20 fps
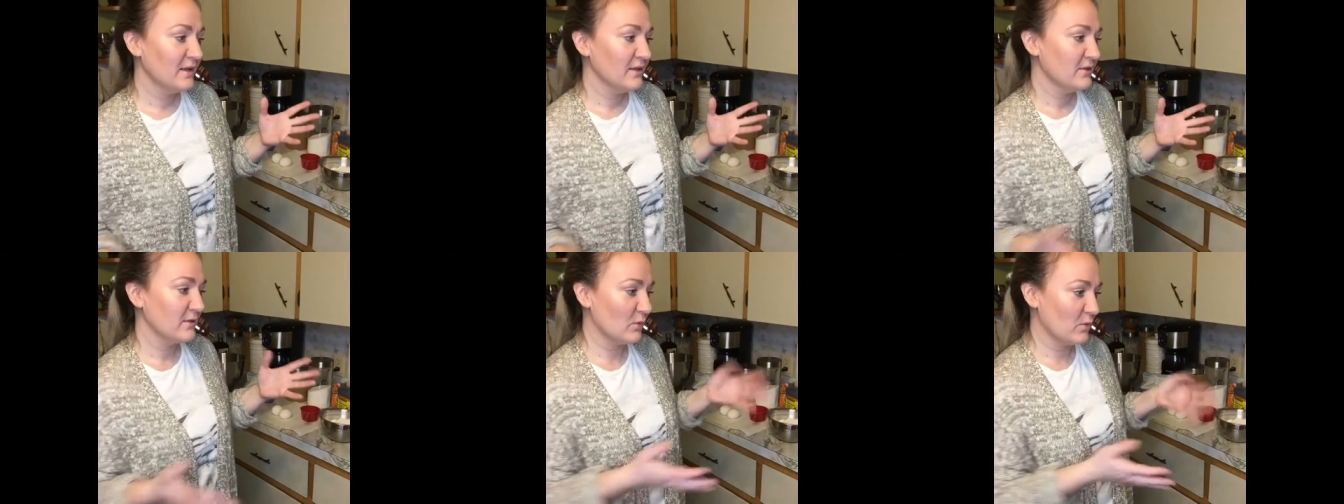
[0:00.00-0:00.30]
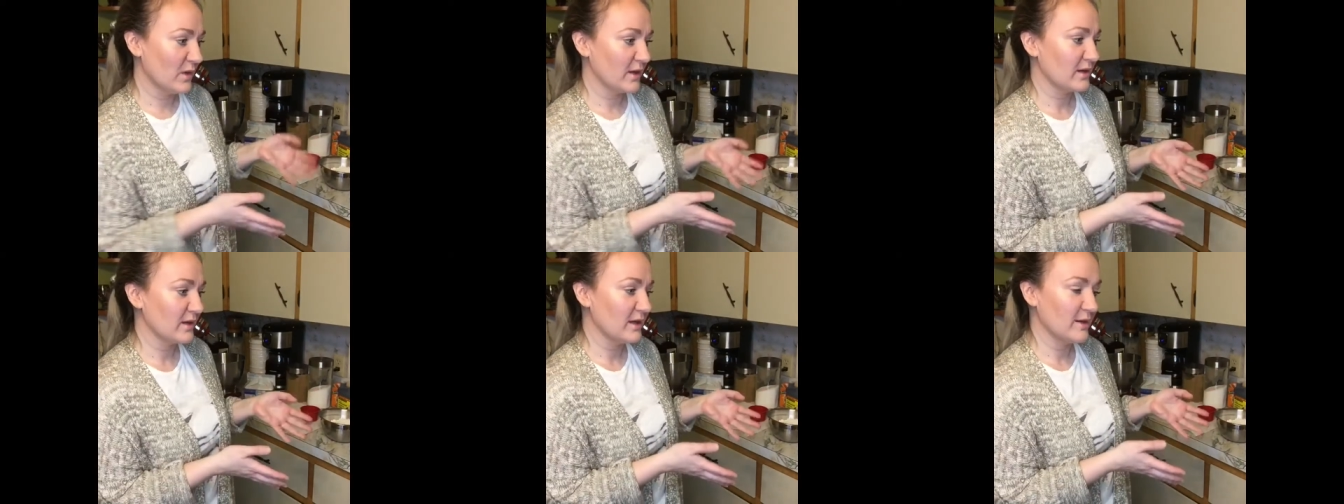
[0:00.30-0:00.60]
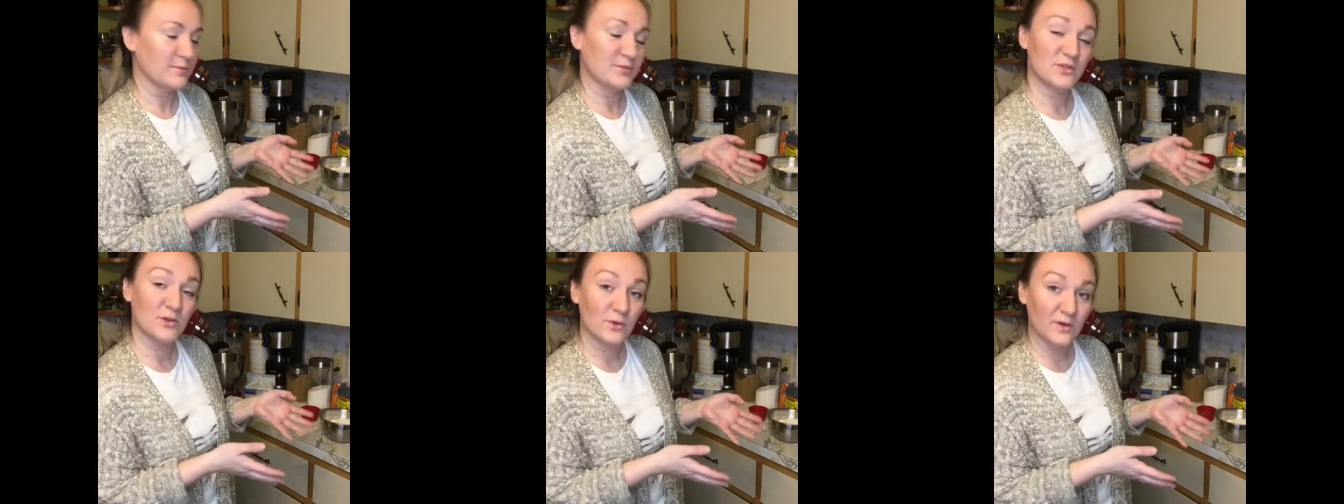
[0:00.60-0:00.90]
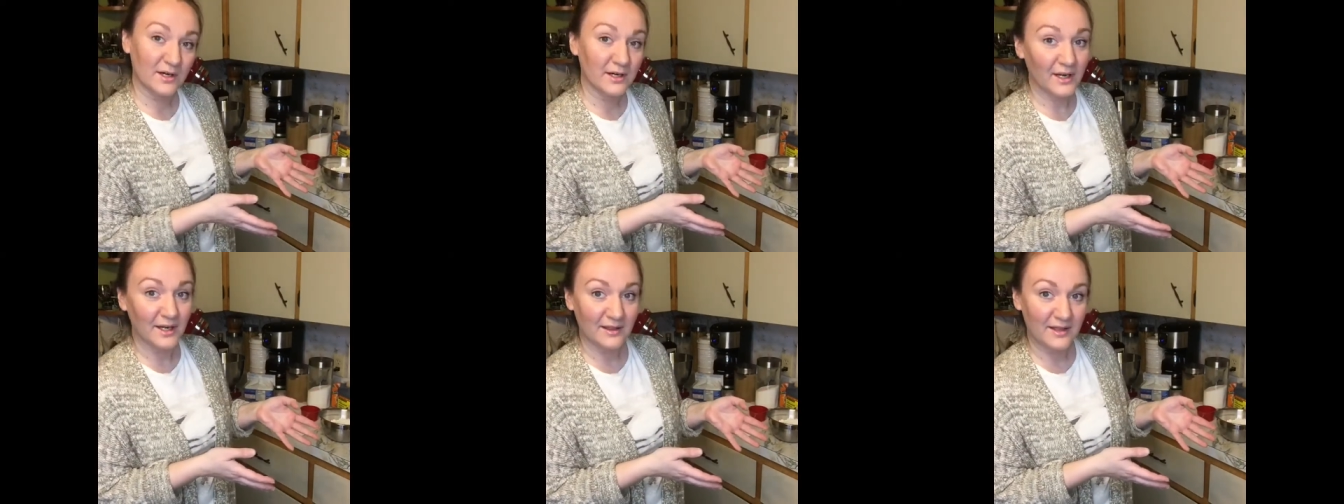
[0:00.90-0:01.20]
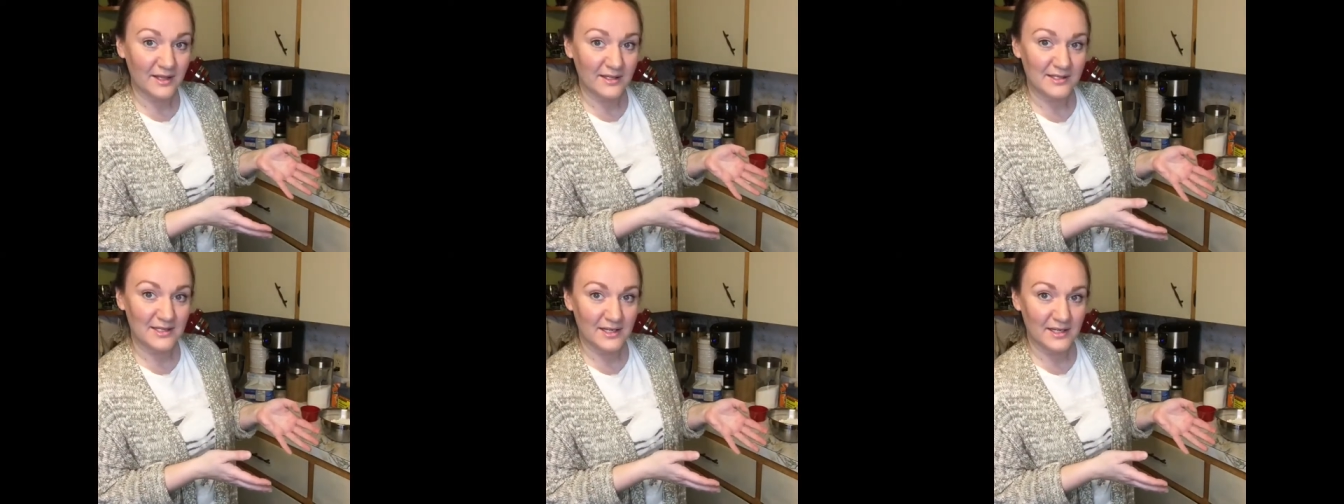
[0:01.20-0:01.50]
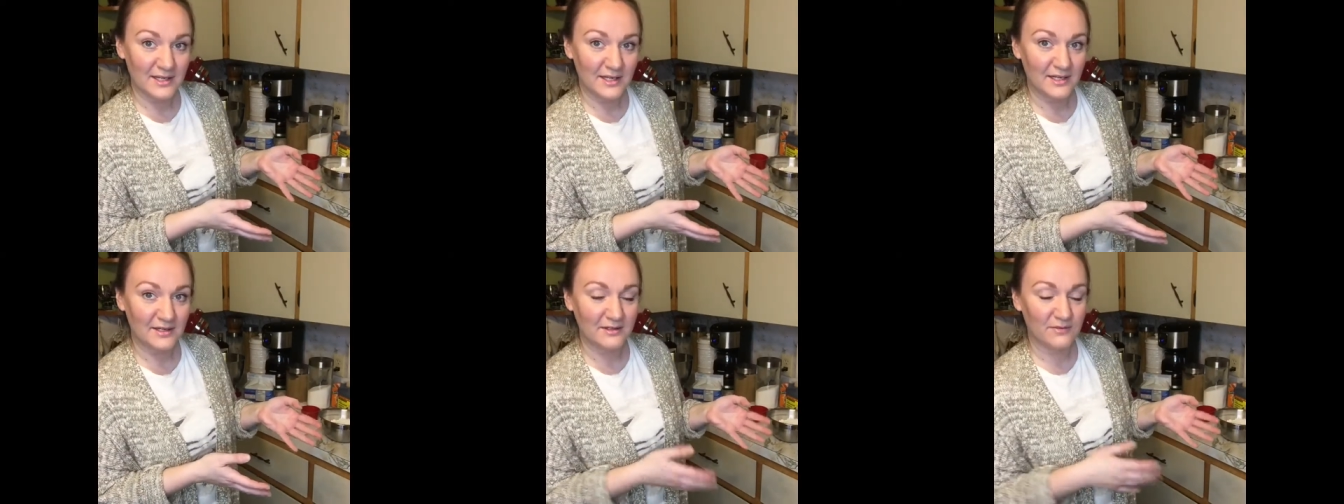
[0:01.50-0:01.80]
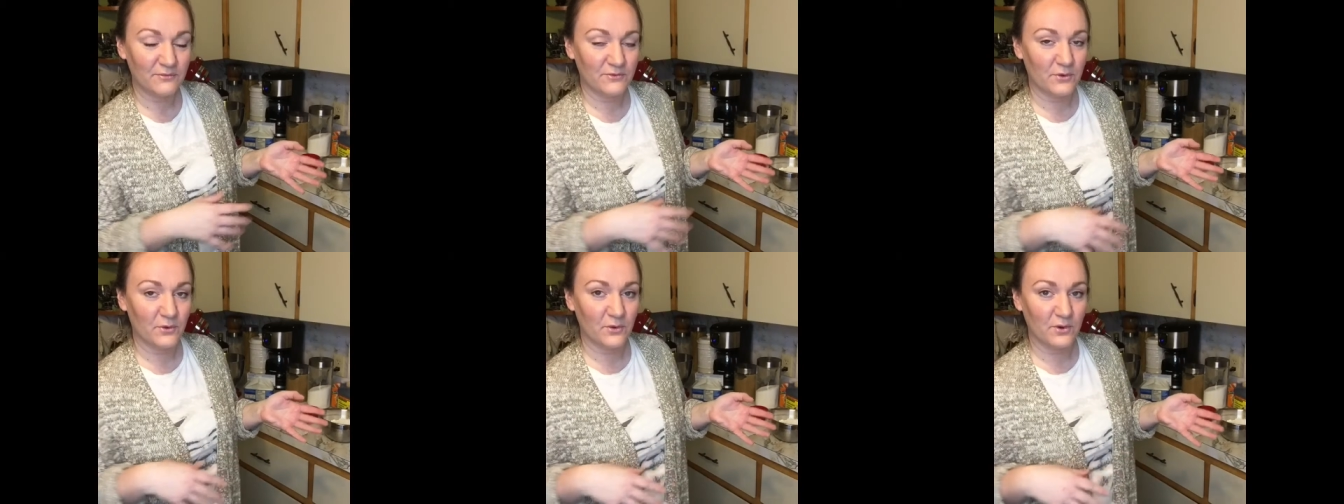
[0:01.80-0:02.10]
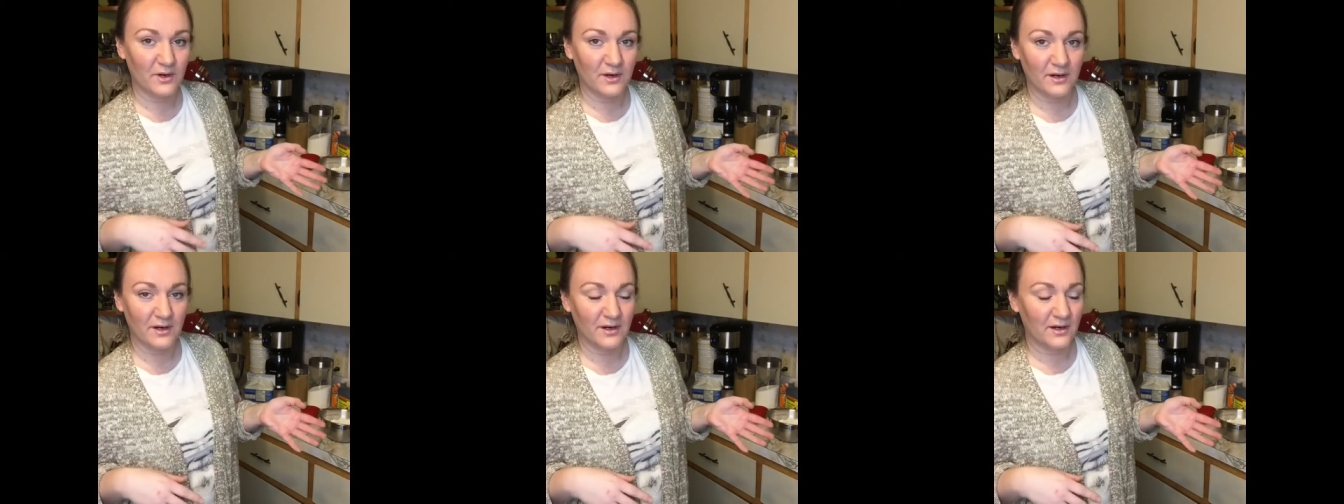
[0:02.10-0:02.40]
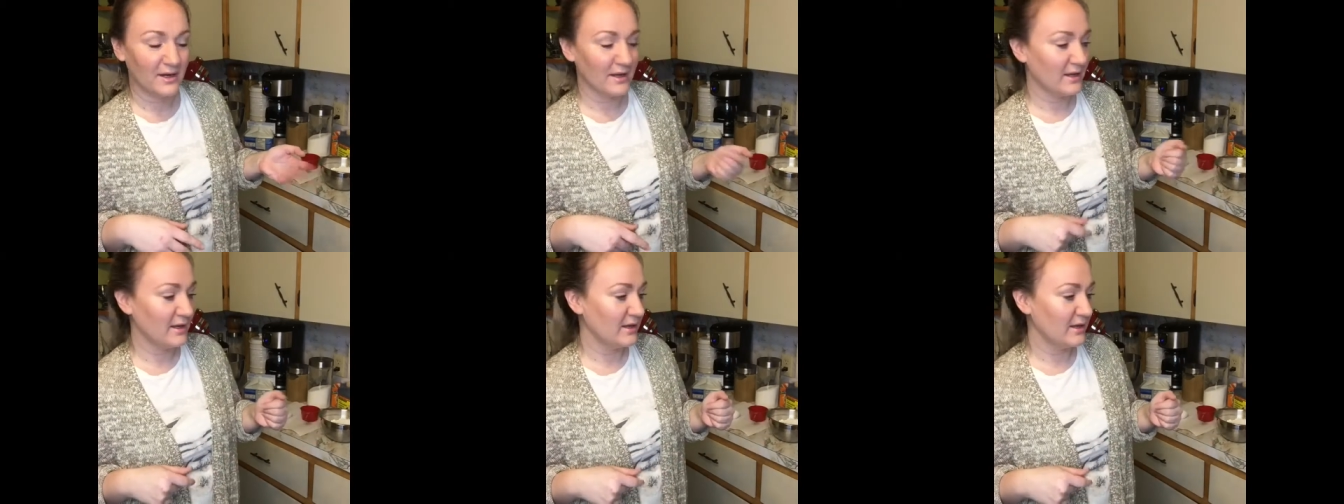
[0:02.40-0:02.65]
the 1 cup shortening that's in it for